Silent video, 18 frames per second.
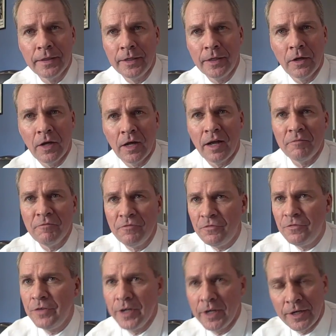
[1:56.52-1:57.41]
You know, I'm
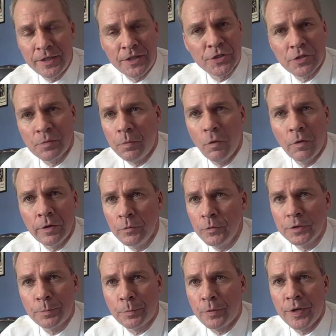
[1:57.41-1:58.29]
very disappointed
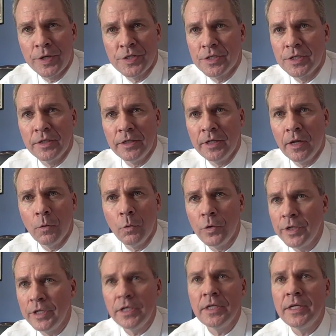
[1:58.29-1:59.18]
with the president. You know,
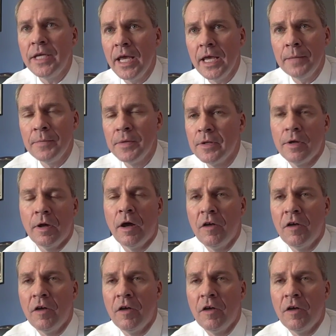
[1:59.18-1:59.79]
when he came into